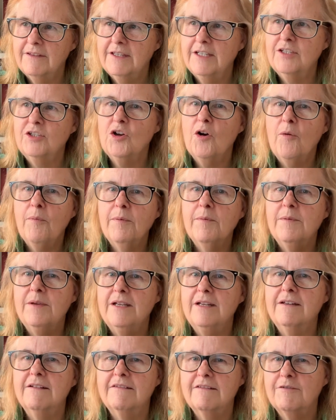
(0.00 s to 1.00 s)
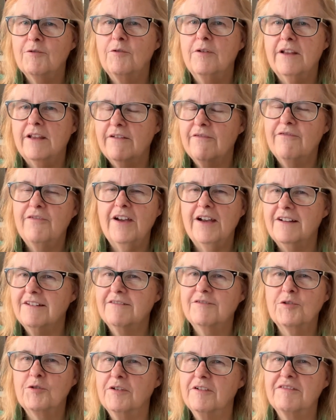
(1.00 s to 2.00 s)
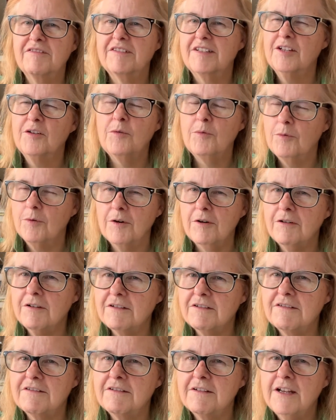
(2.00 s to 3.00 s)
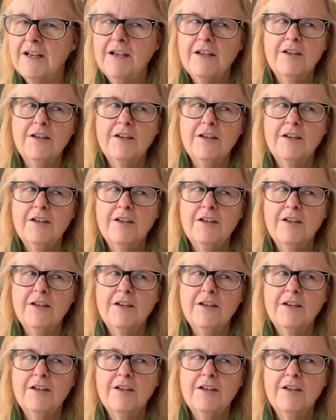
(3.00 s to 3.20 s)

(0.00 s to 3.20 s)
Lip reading: the dopamine sort of effect sort of still works.